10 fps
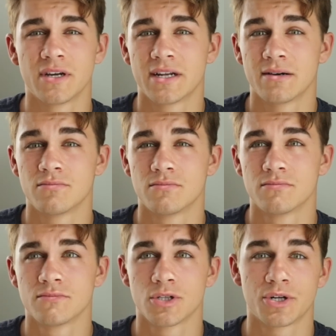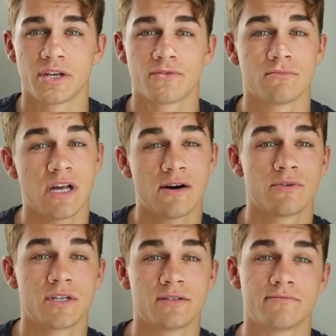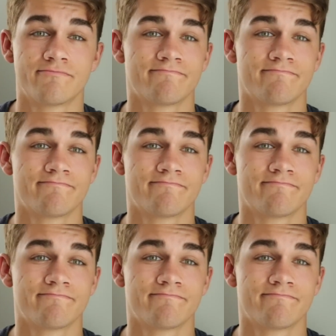and I'm learning from that one.